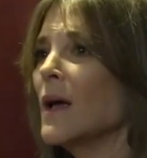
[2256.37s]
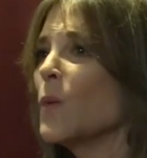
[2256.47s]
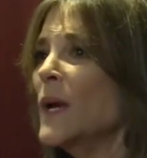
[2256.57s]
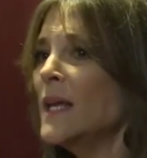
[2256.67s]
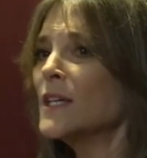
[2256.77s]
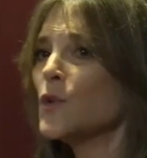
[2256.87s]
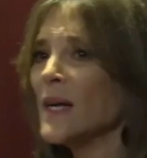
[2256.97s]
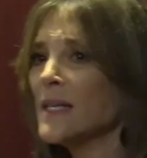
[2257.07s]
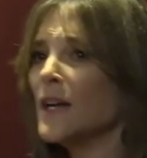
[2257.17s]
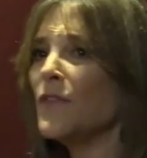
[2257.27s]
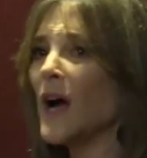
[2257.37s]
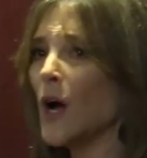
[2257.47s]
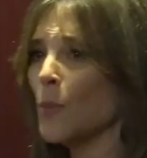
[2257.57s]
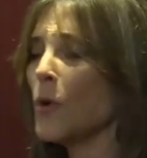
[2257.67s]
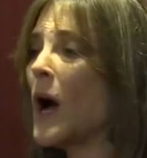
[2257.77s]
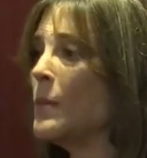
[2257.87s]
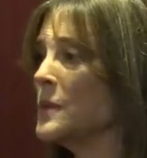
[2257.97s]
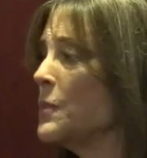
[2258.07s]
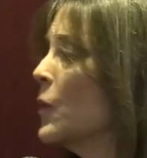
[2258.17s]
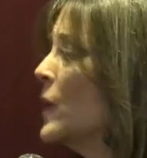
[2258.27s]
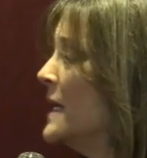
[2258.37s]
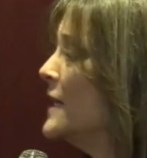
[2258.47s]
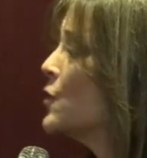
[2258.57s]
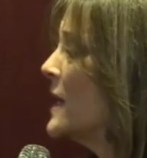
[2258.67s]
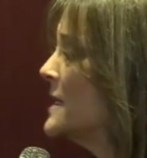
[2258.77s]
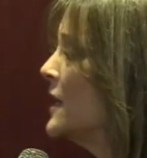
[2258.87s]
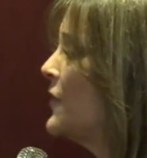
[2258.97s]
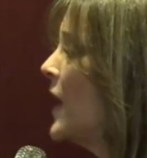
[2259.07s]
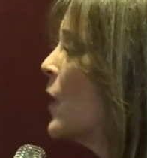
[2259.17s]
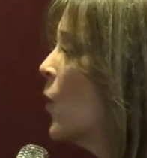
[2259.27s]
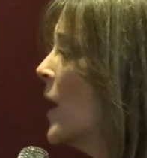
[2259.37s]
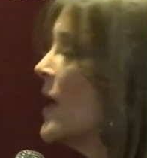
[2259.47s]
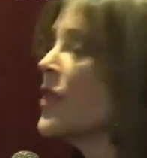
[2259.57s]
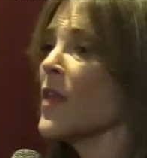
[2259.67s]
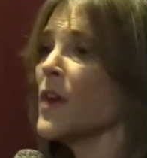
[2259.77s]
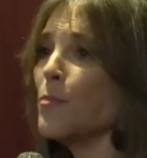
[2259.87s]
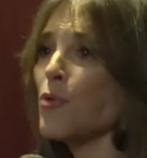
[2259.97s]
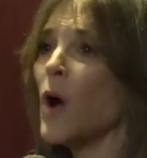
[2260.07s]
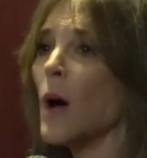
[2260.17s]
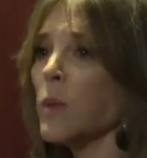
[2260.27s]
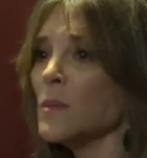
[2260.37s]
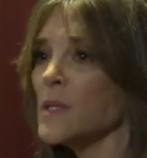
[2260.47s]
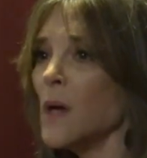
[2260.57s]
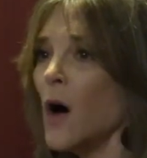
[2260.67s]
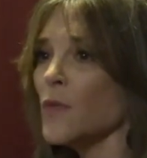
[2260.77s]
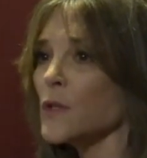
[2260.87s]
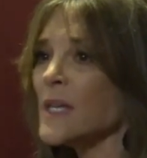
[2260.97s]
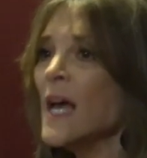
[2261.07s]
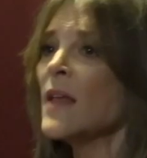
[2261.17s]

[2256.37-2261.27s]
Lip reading: We need to identify our problems, but we need to identify with the problem solvers.